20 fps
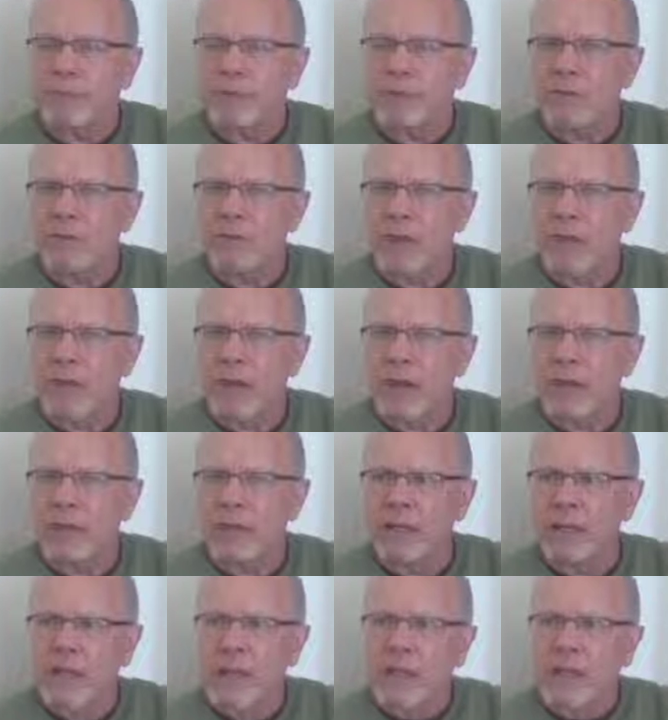So
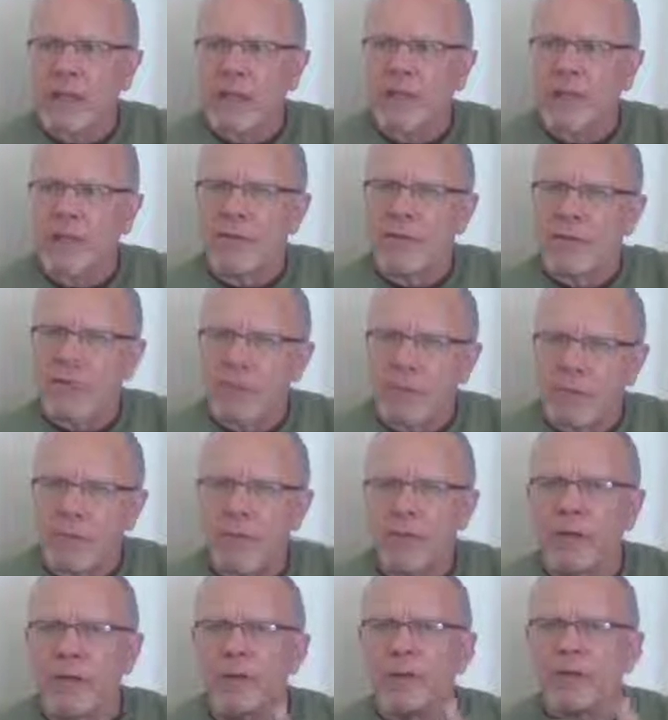that the
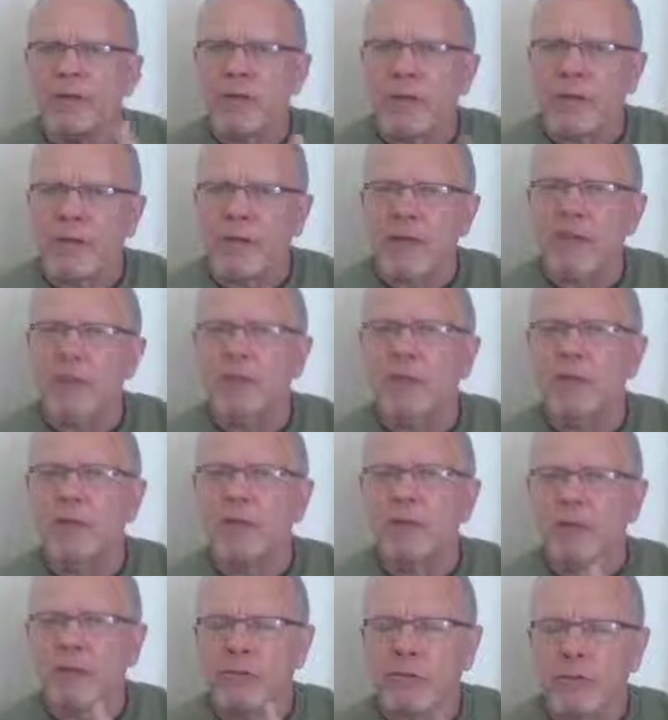experience, I think, when
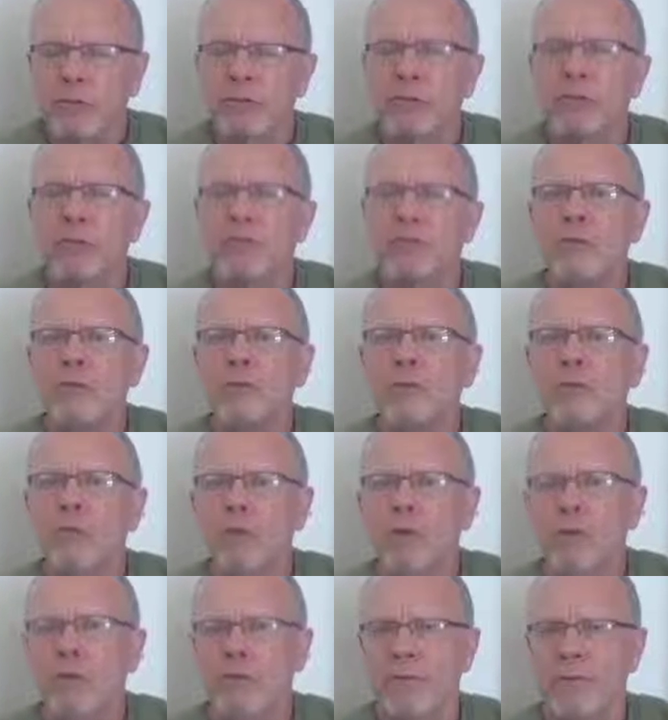you start to
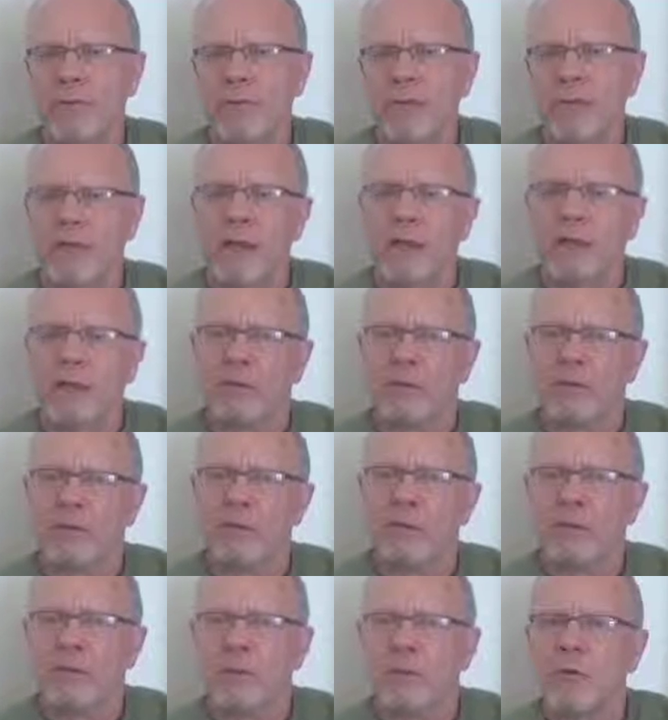use AuthorCloud in
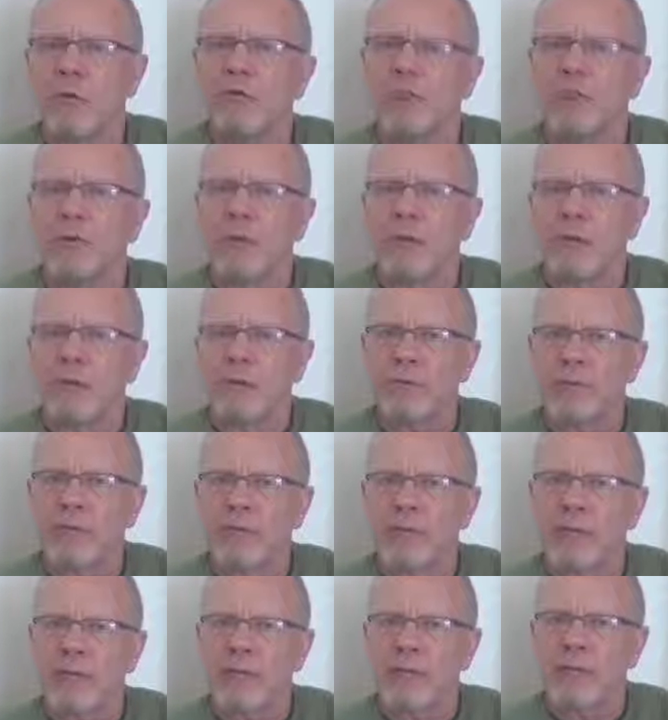the summer of
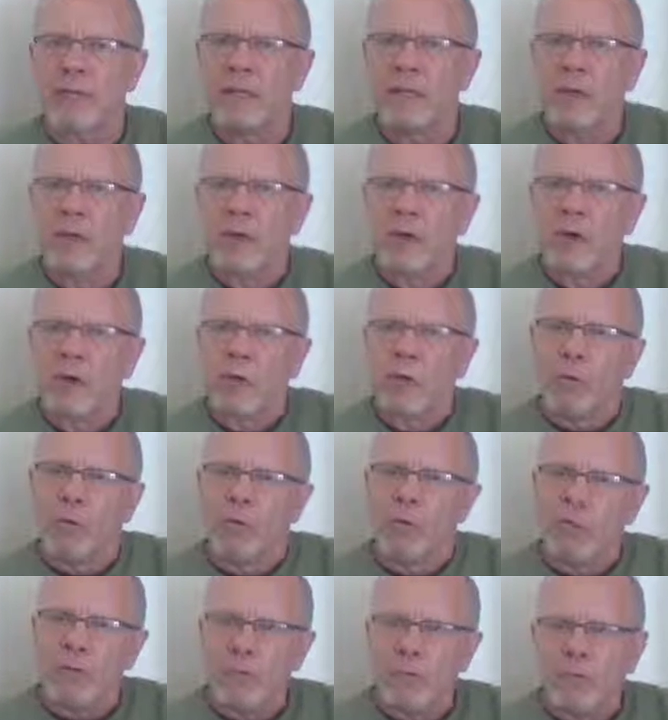2010 will
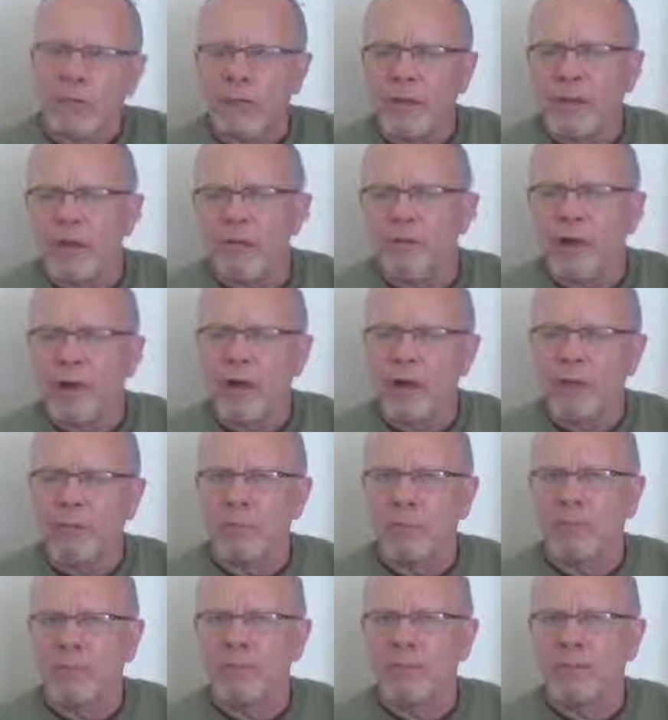be something of a
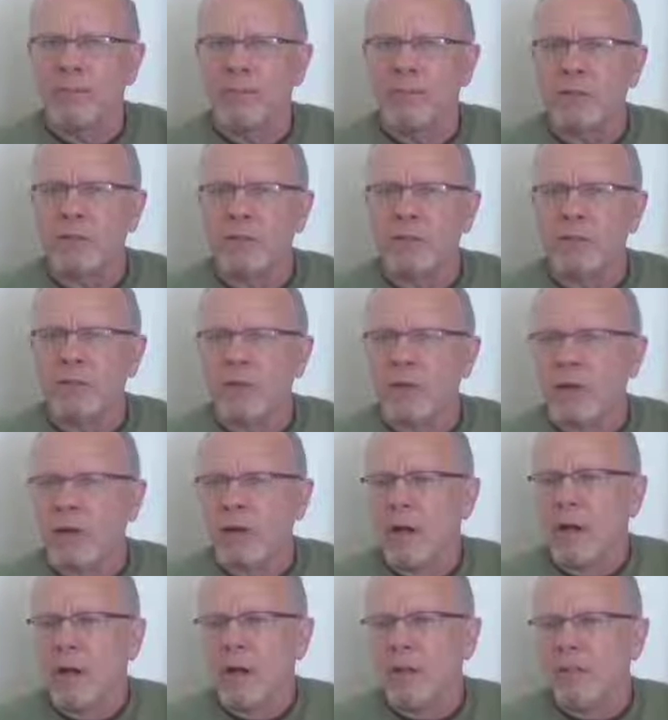combination
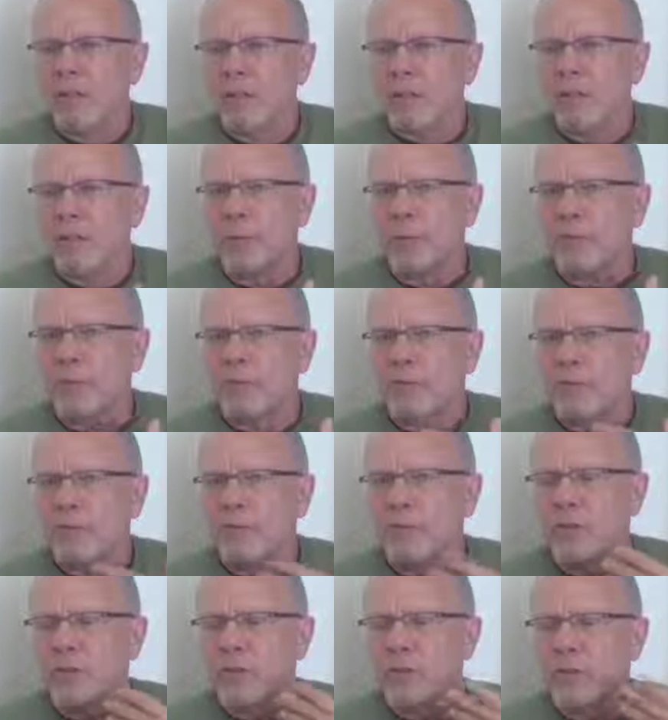of
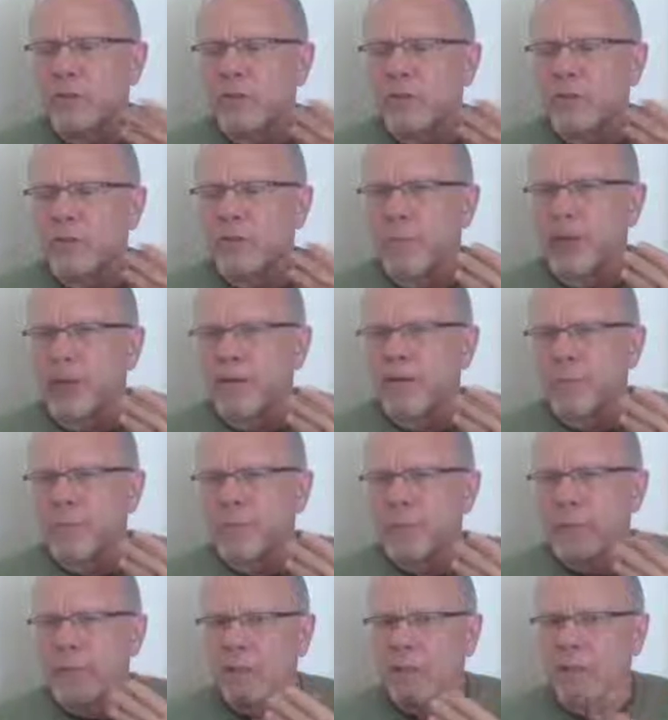experiences that you would expect
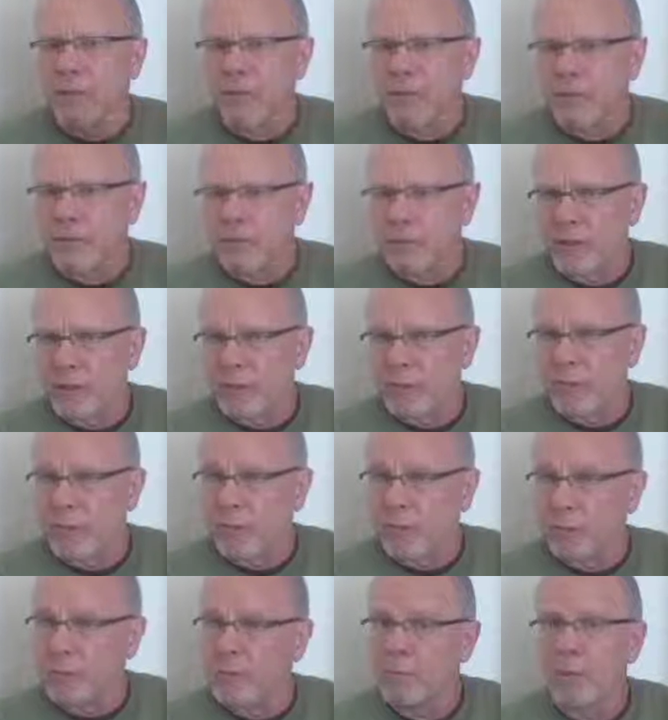from dealing with a
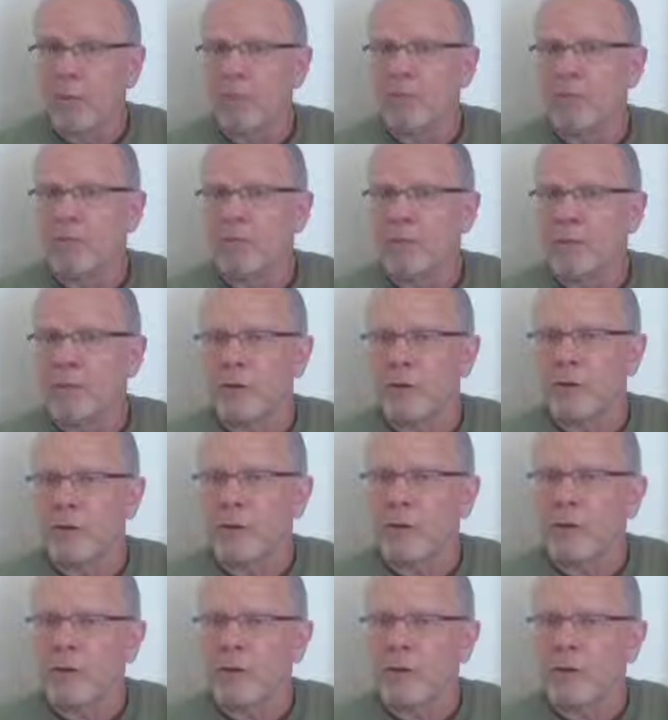traditional book publisher,